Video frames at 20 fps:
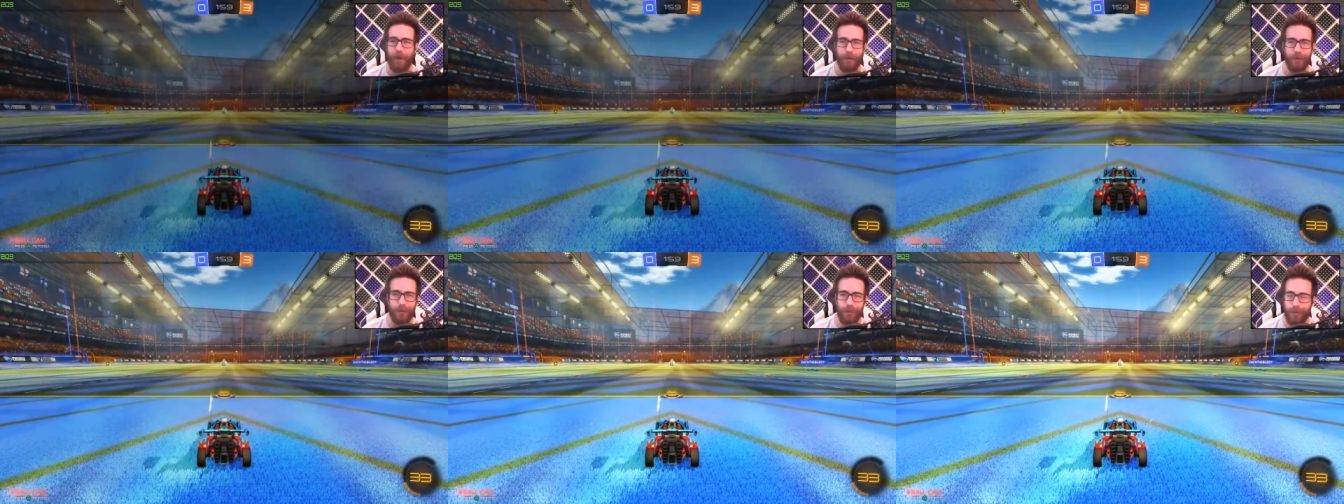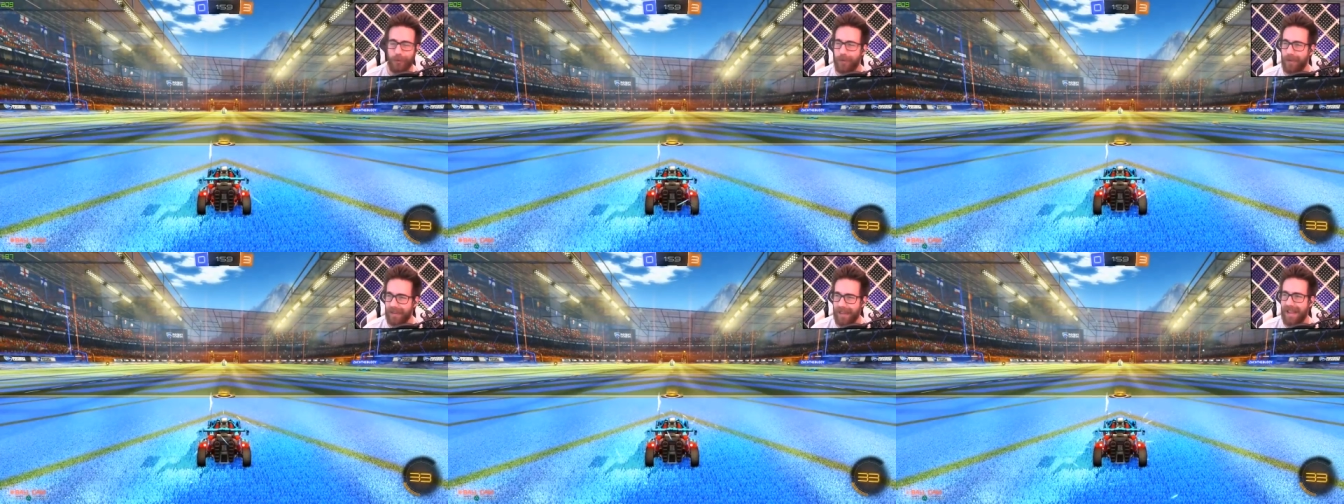Do you
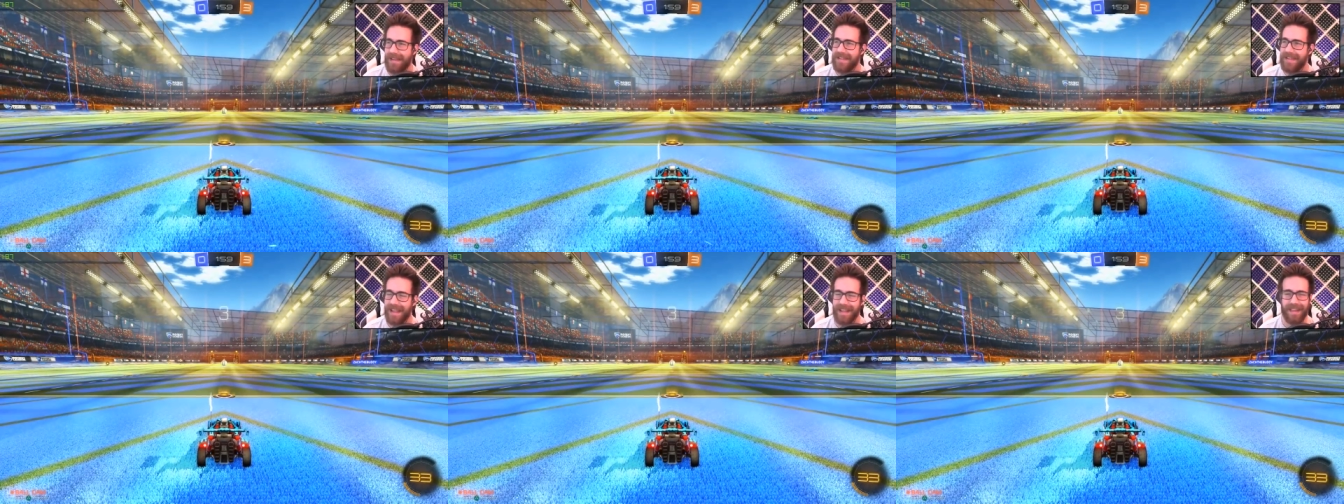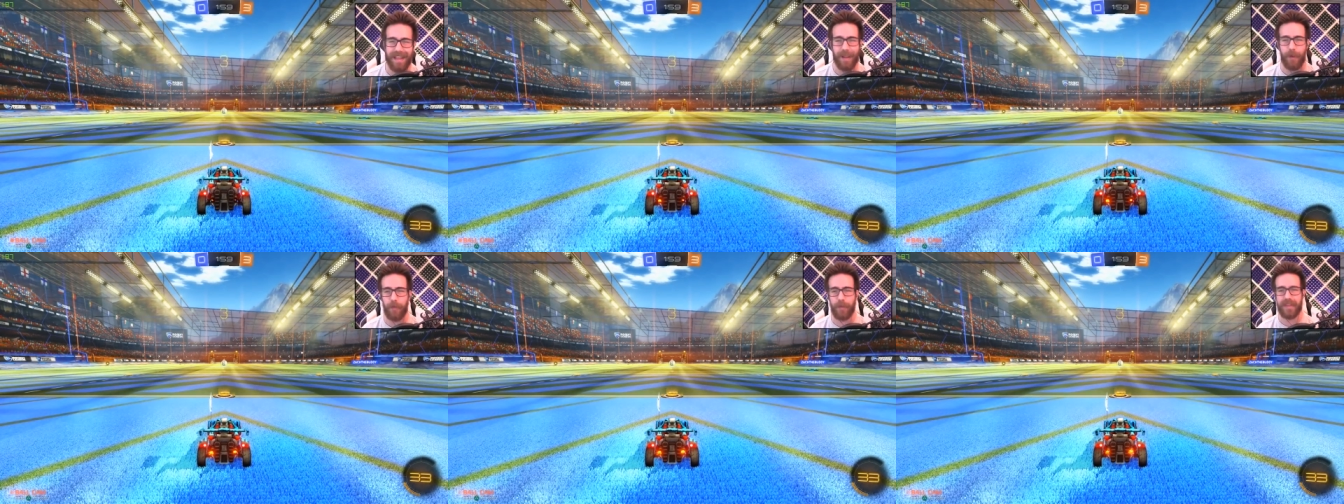realize that?
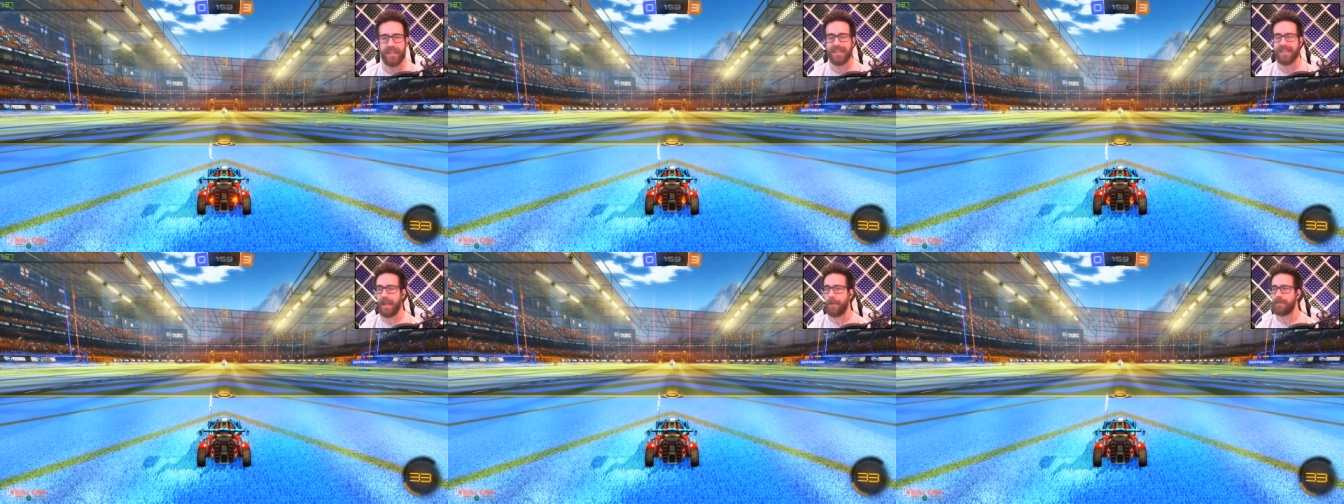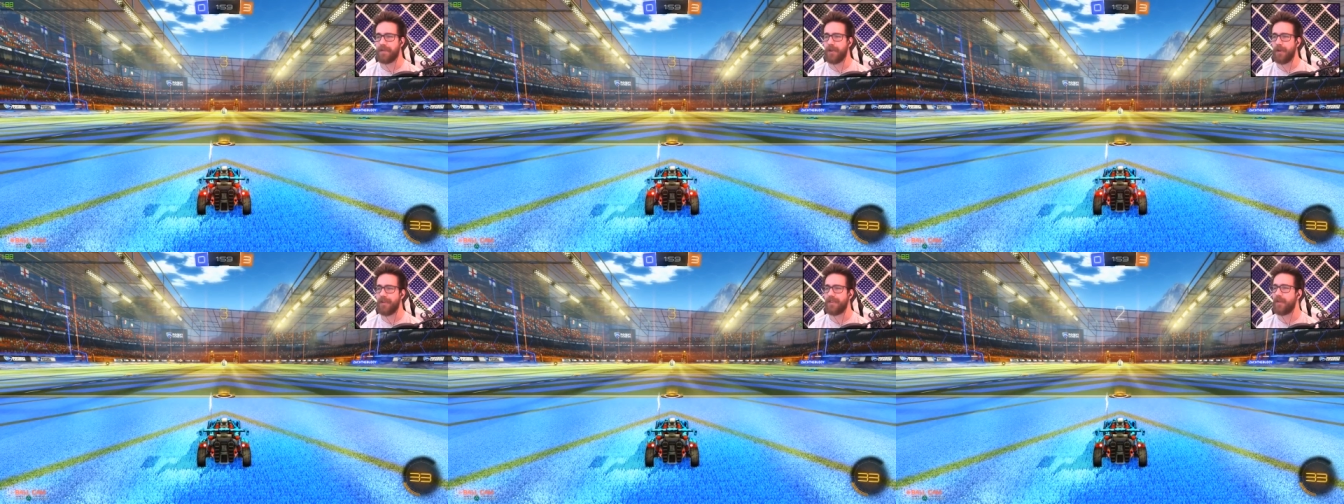Like, with these
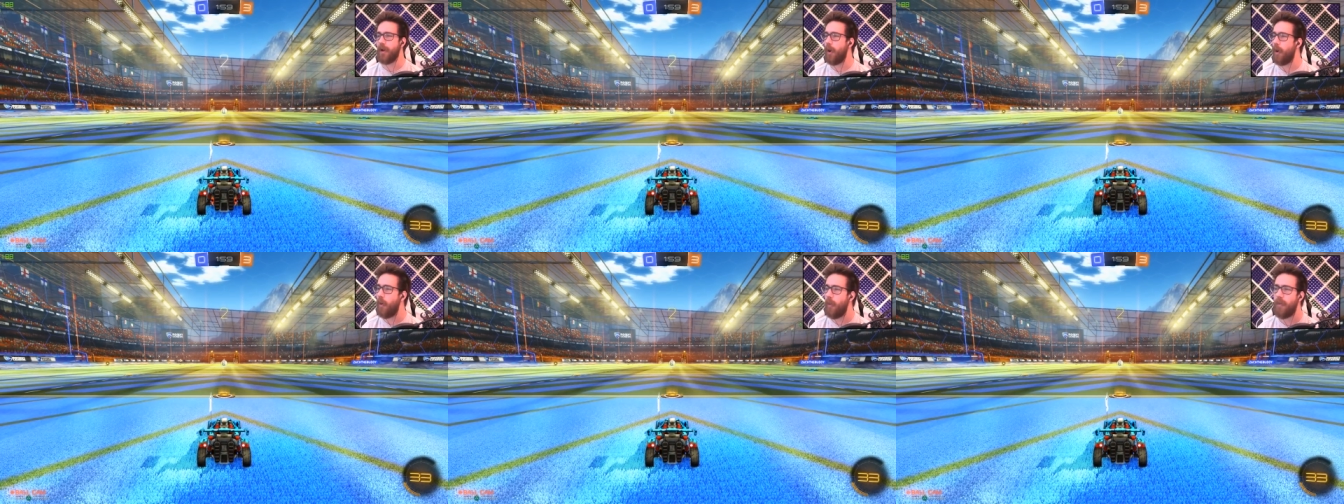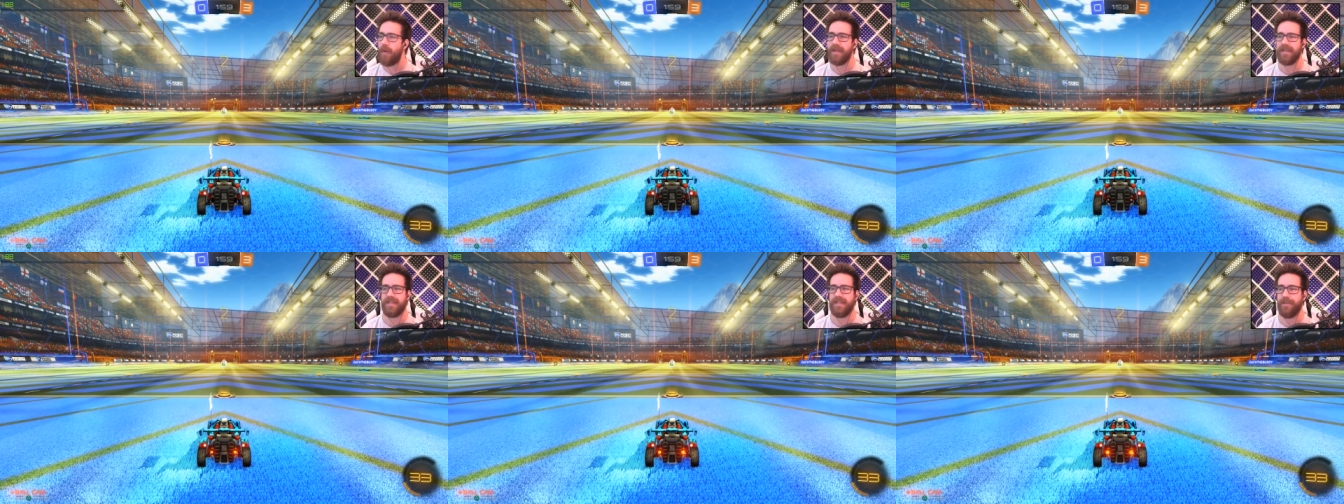episodes, it's
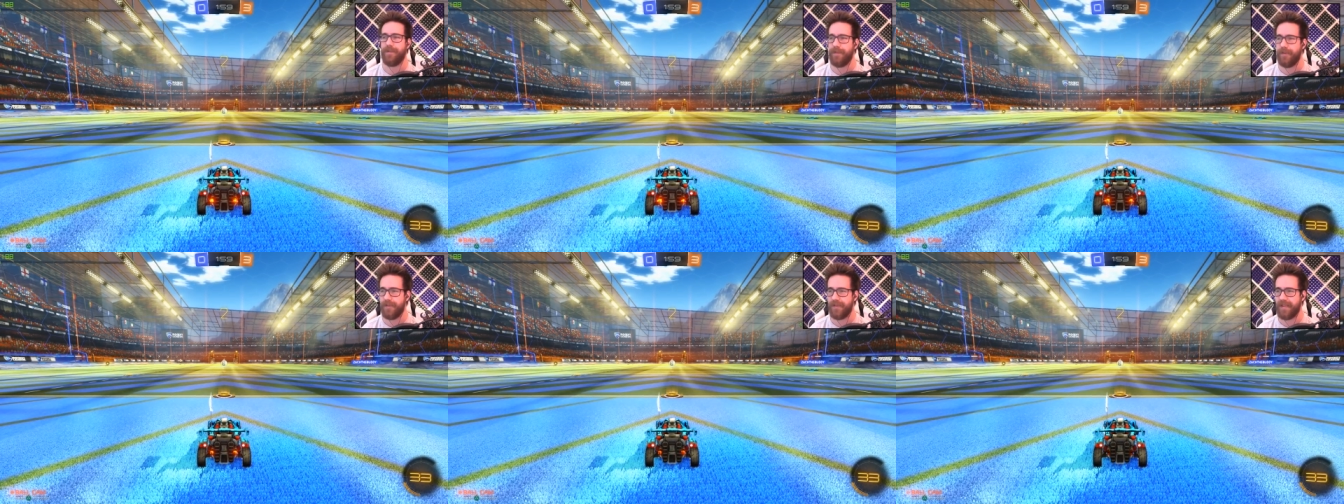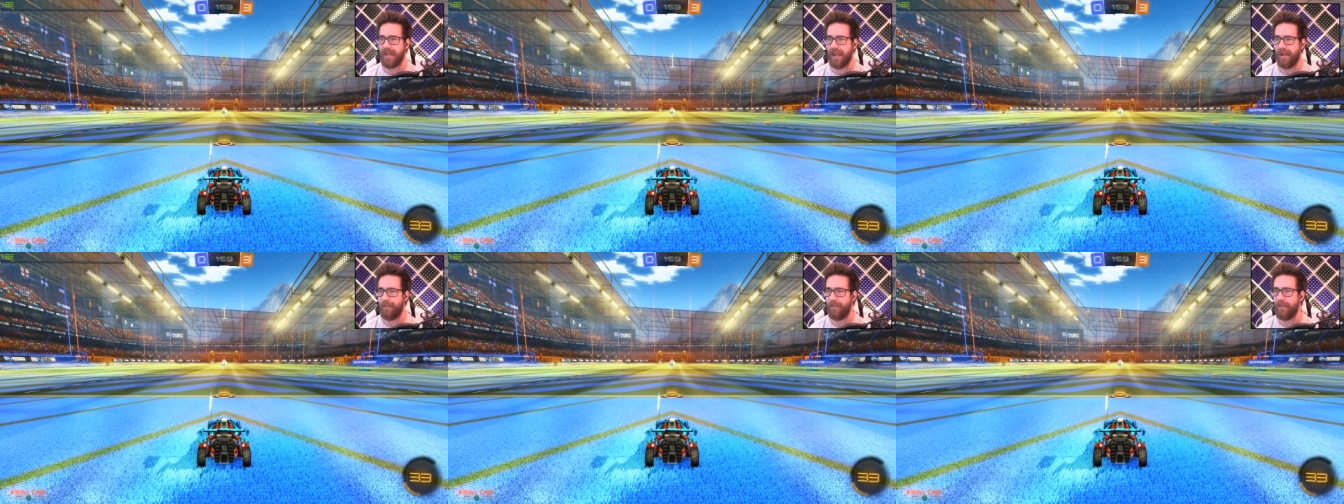always the first
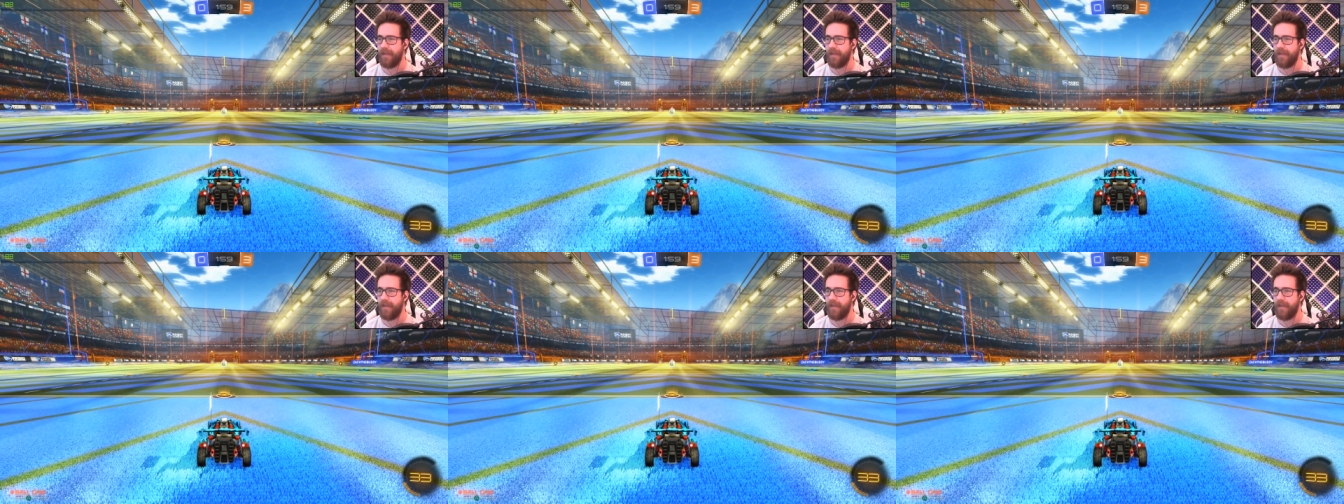game.